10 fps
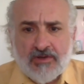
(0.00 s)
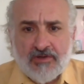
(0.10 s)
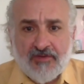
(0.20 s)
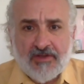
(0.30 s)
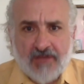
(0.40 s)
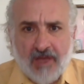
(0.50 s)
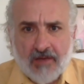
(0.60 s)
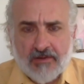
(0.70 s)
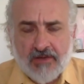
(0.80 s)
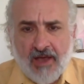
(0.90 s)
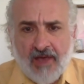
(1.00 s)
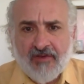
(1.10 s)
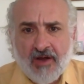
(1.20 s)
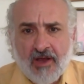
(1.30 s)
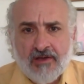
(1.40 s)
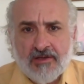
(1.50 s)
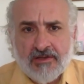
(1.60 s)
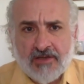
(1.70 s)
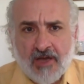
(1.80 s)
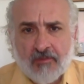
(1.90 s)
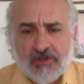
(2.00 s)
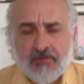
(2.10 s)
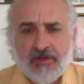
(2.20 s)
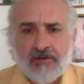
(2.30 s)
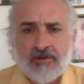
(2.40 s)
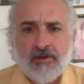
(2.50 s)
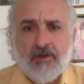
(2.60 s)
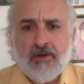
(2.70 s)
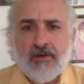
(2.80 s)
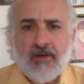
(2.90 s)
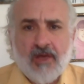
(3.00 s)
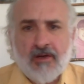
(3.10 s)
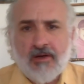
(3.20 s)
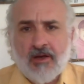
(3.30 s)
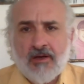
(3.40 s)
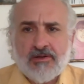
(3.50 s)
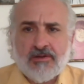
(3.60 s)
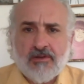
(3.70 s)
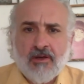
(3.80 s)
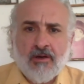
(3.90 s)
fix that, to have an anti-establishment candidate,